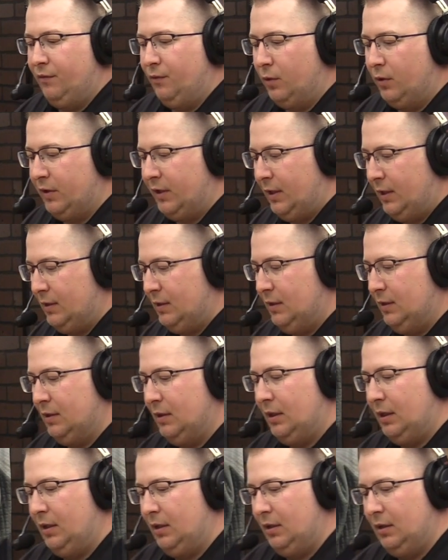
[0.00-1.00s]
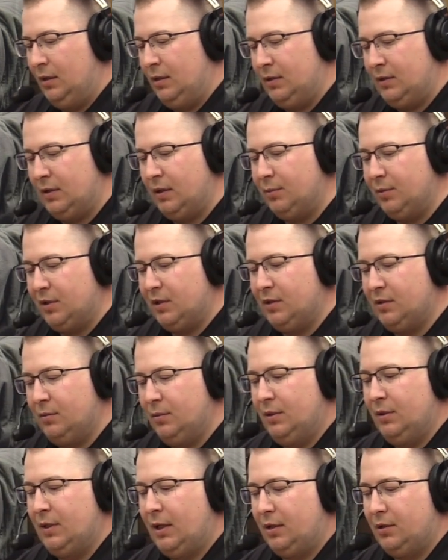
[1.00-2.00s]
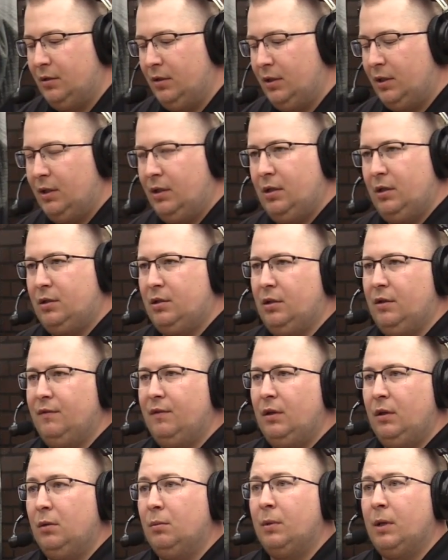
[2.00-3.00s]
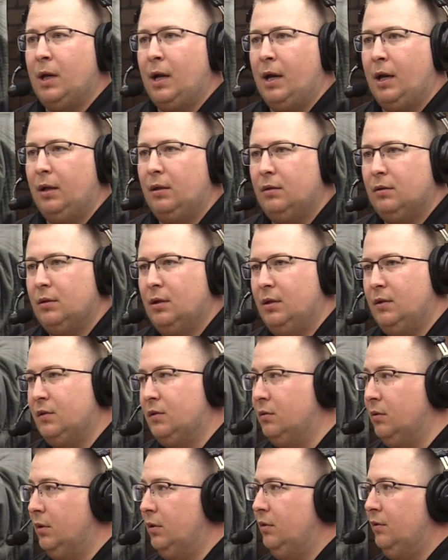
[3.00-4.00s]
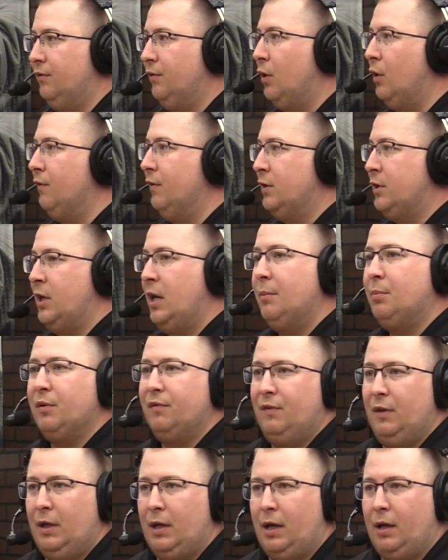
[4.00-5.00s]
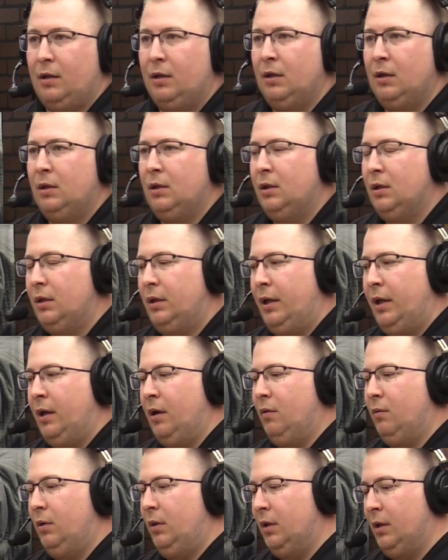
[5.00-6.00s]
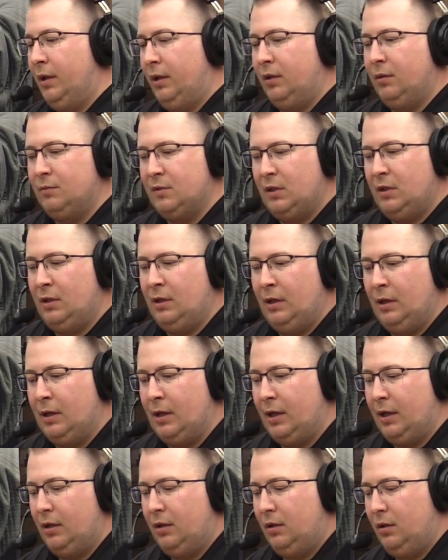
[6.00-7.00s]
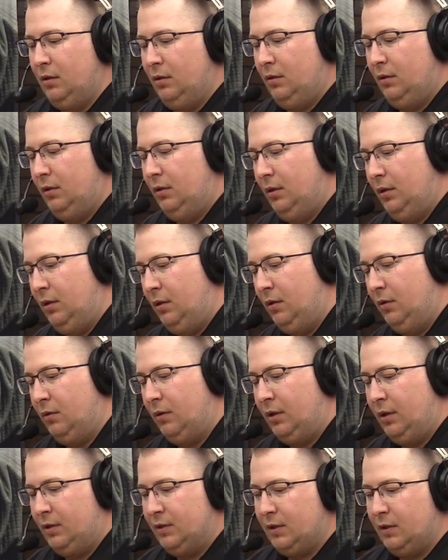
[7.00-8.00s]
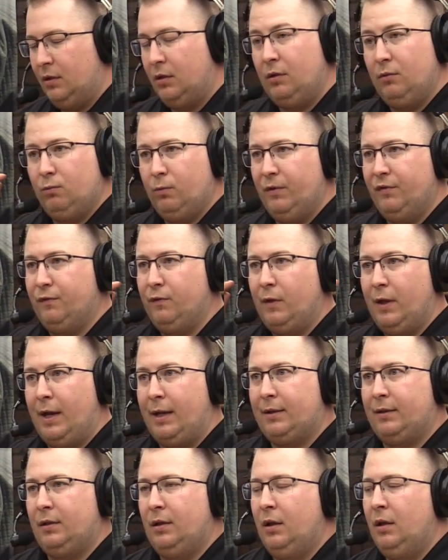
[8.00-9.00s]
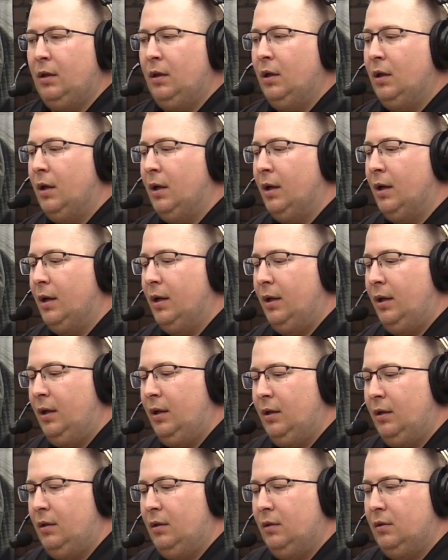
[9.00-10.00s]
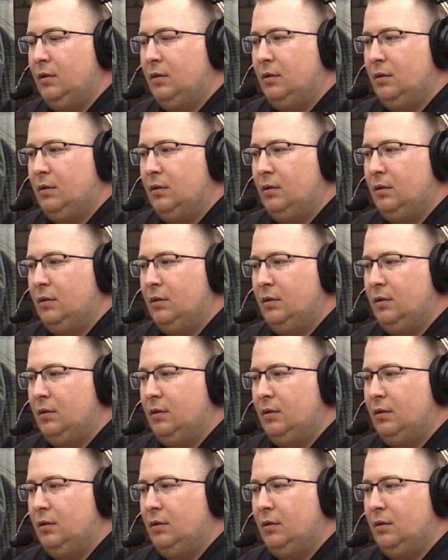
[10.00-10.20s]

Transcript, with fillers: at Vortex is that an astigmatism is actually a condition of the human eye that is going to involve the shape of the eye. And now when light comes into the eye, you, you know, it's going to reflect, uh, and